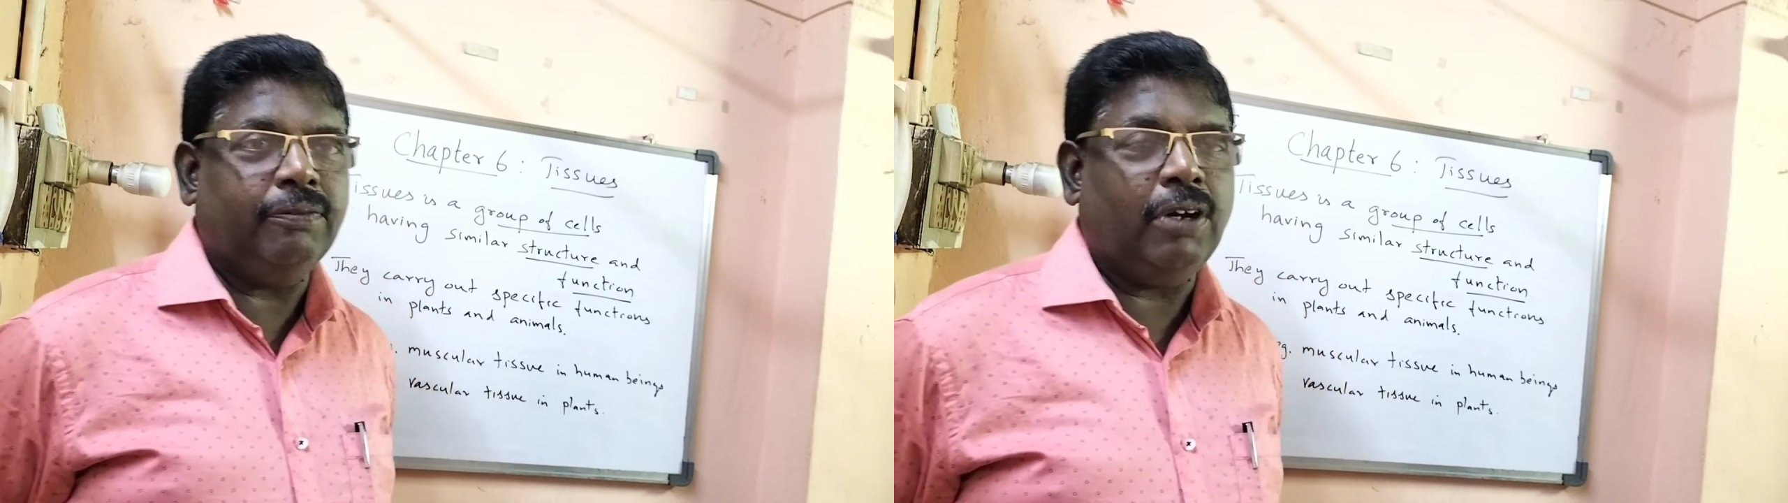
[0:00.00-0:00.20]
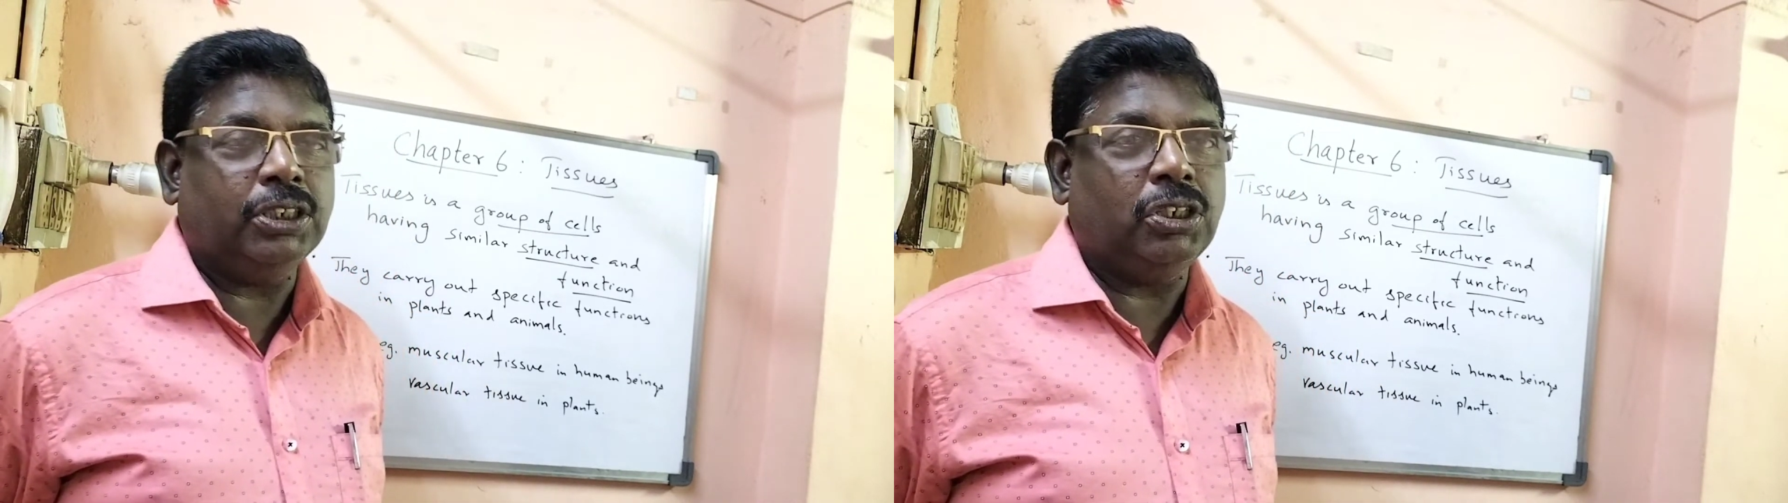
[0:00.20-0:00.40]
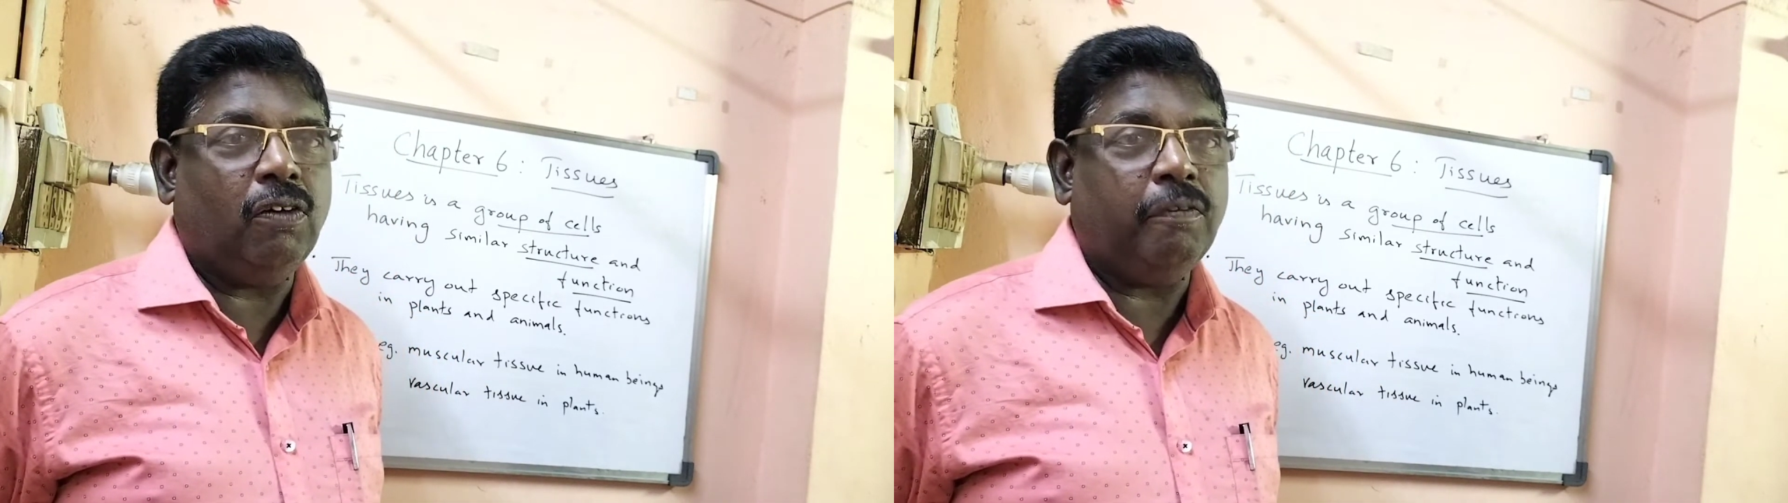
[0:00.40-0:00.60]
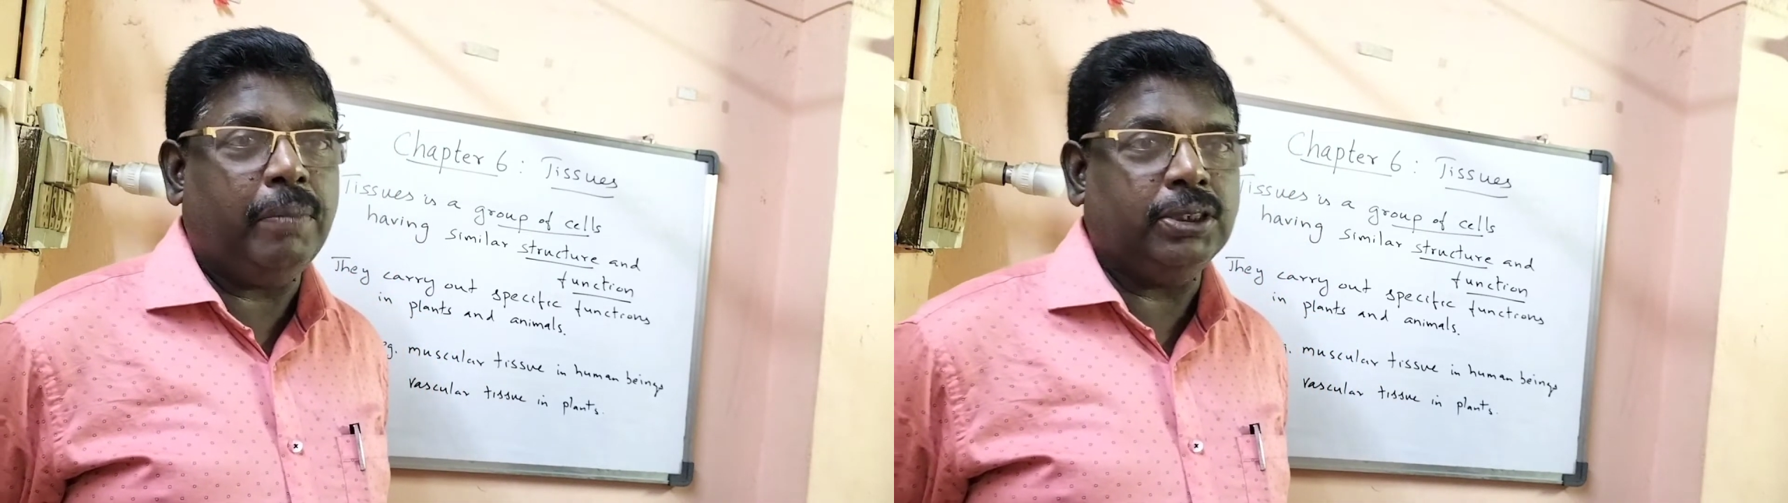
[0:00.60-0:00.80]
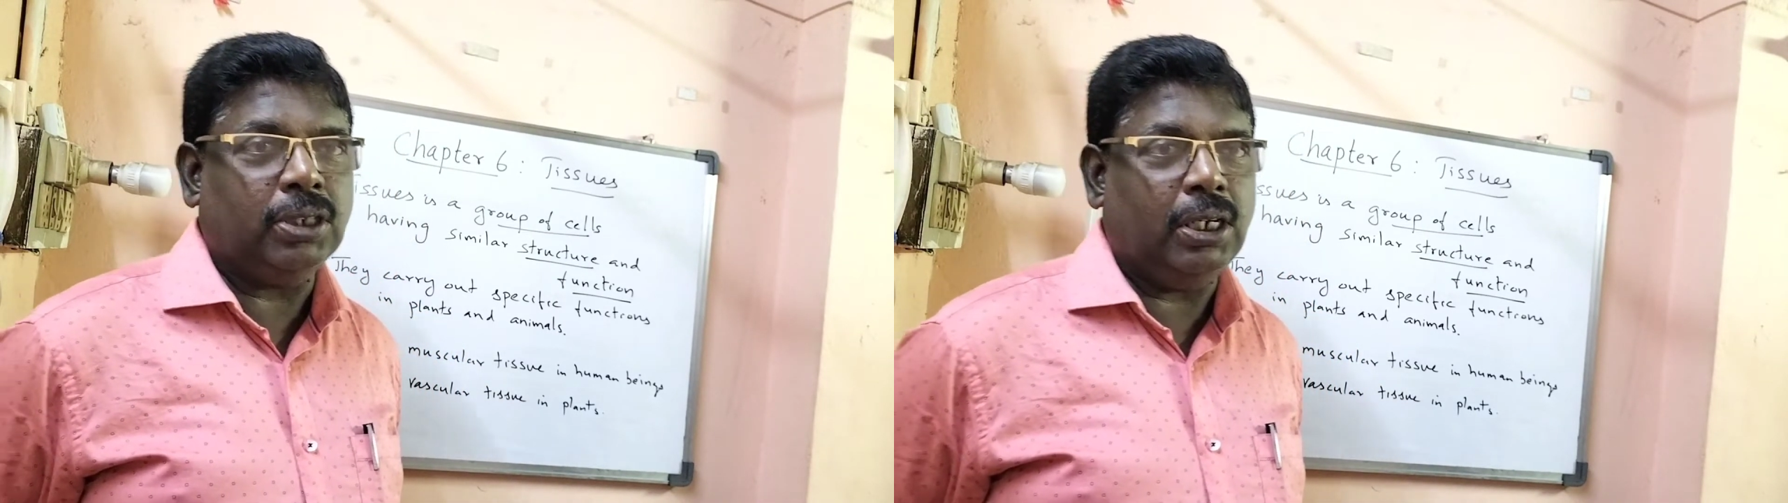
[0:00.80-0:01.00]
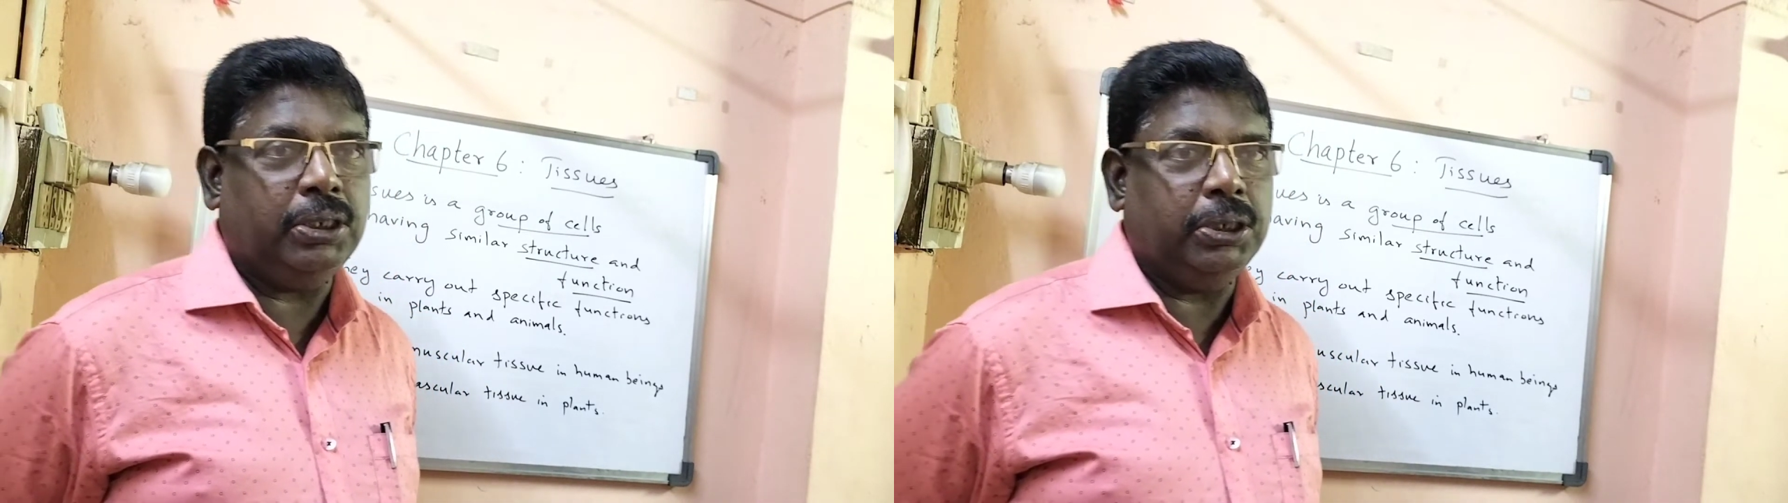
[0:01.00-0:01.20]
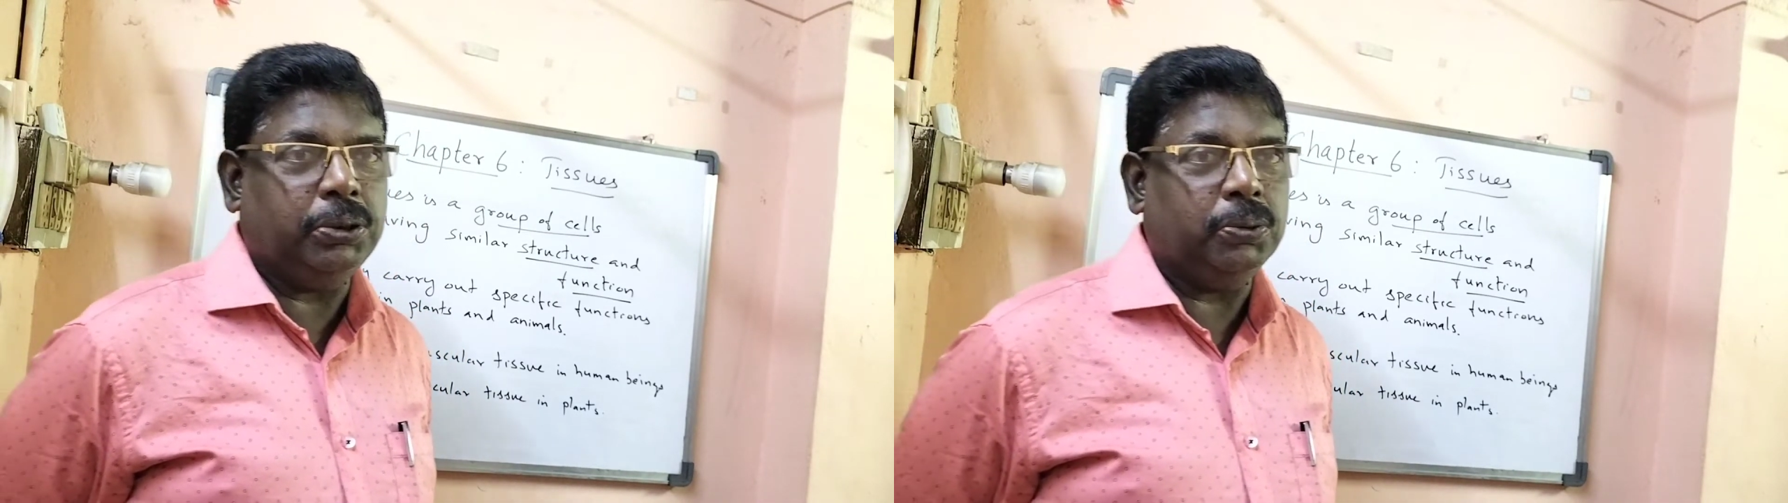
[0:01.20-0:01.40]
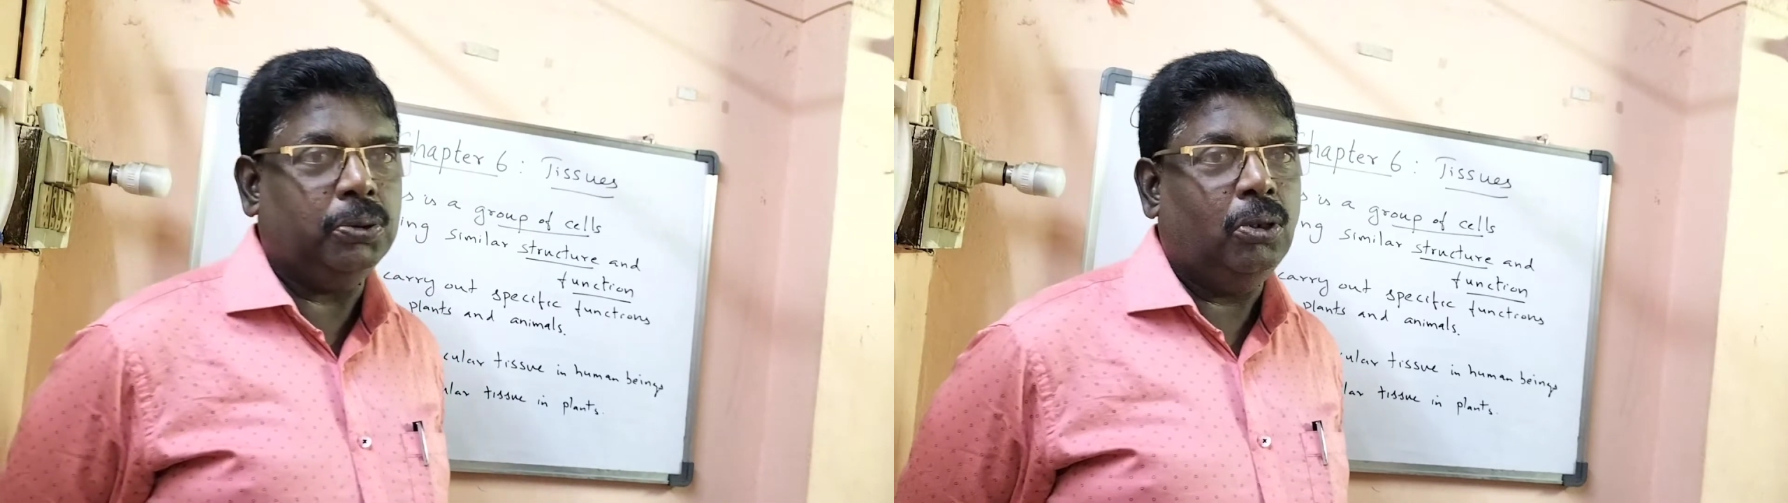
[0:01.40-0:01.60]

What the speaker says: function of muscular tissue.